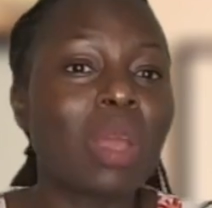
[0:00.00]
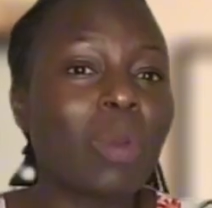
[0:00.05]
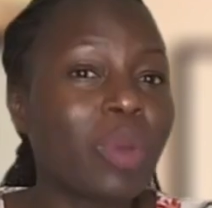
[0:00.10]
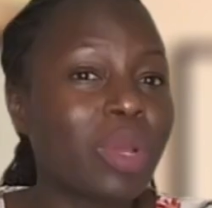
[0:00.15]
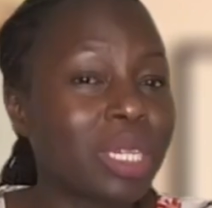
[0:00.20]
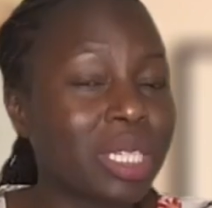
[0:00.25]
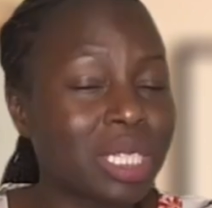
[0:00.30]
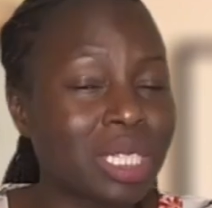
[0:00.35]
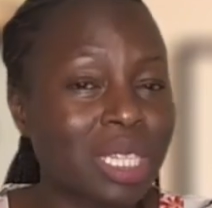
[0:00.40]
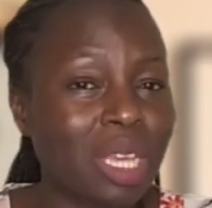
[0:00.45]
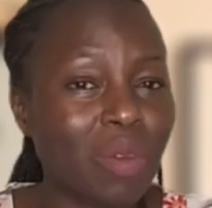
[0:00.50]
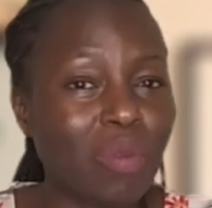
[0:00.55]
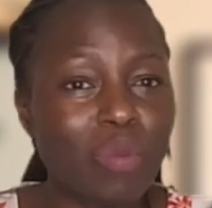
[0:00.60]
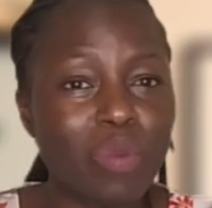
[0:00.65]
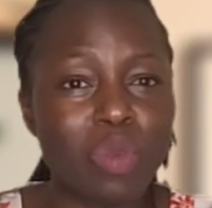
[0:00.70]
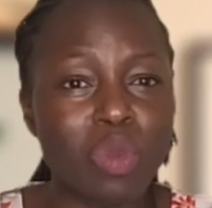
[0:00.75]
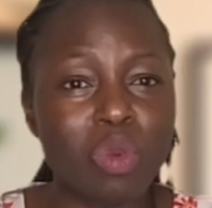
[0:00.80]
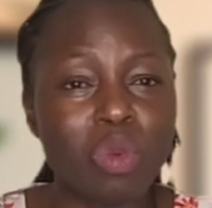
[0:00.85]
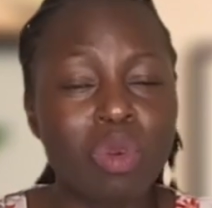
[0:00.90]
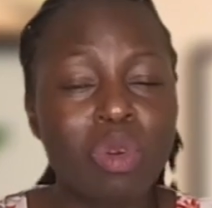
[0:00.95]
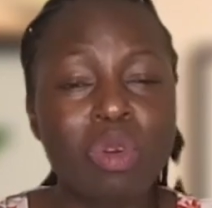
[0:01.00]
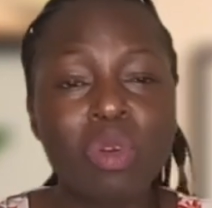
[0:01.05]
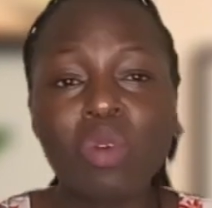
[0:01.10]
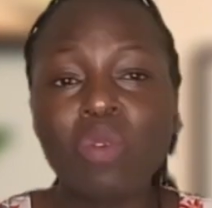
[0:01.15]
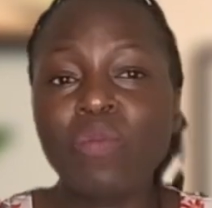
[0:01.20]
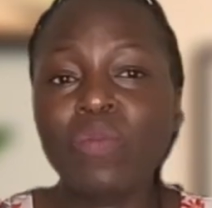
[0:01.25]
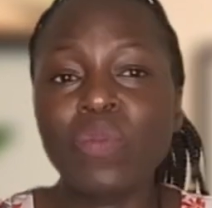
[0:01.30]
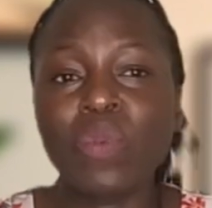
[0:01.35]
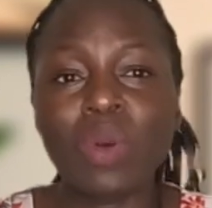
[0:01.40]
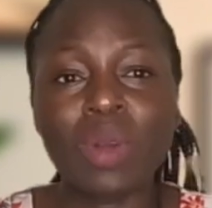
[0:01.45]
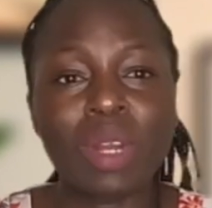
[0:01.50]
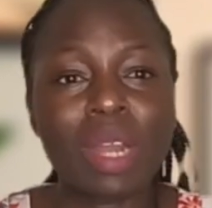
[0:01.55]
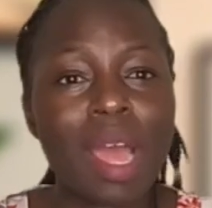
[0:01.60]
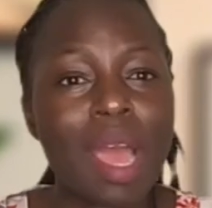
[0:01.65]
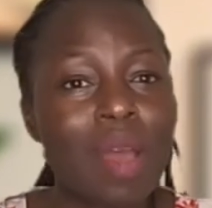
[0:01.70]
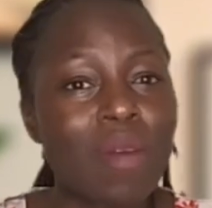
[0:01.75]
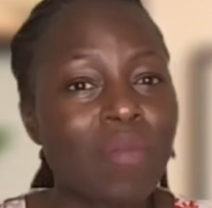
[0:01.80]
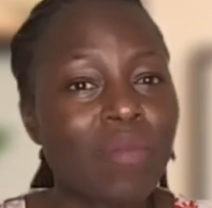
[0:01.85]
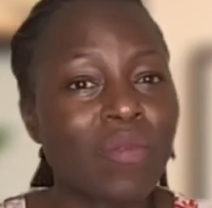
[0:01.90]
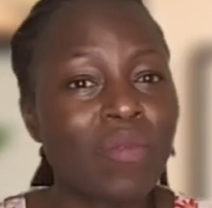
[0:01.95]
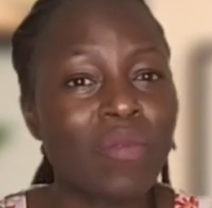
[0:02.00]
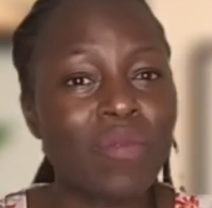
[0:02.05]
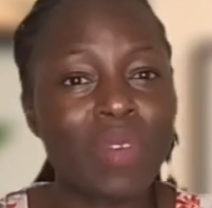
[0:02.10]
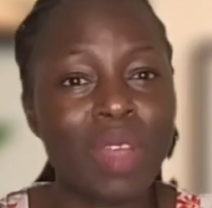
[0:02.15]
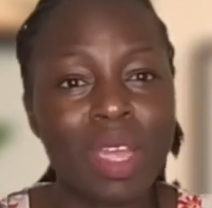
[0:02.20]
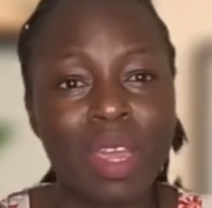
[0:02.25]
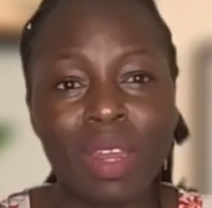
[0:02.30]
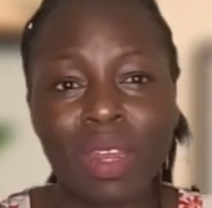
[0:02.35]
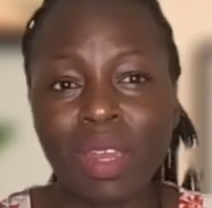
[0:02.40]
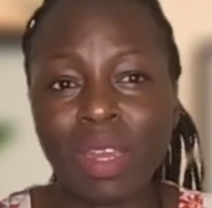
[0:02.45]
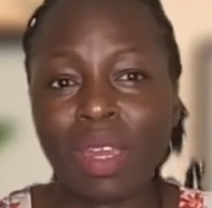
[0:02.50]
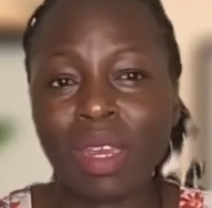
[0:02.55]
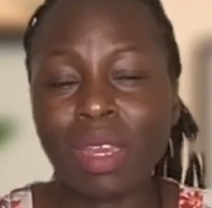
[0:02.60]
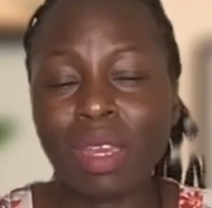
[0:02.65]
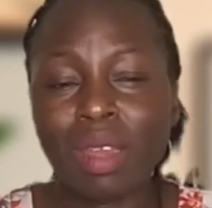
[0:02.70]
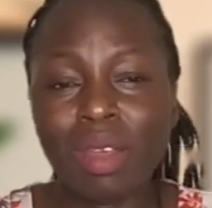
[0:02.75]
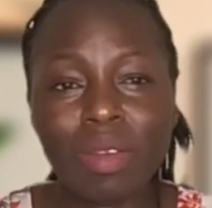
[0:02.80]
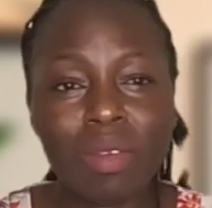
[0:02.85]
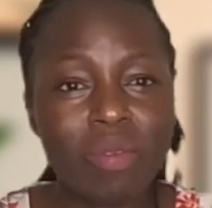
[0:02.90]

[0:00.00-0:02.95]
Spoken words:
will serve you for a very,